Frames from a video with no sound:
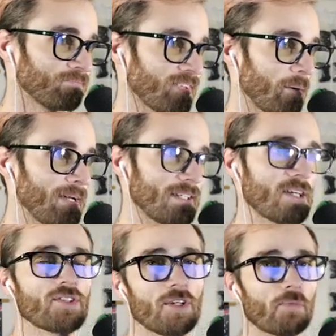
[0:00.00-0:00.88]
I mean, it
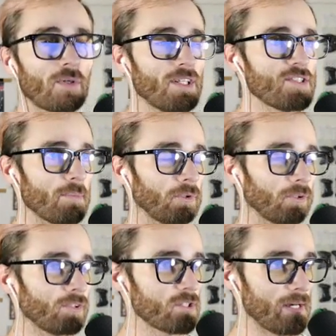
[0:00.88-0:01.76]
does look really similar. It
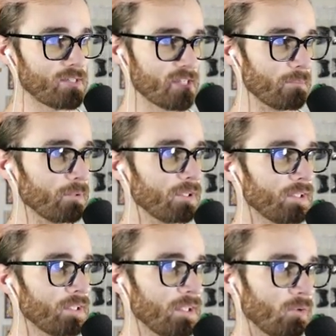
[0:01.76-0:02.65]
looks about the same.
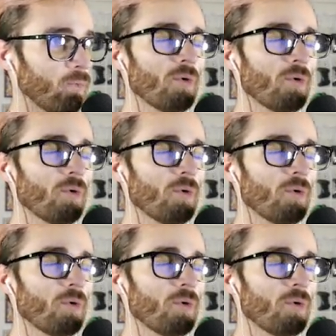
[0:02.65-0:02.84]
We'll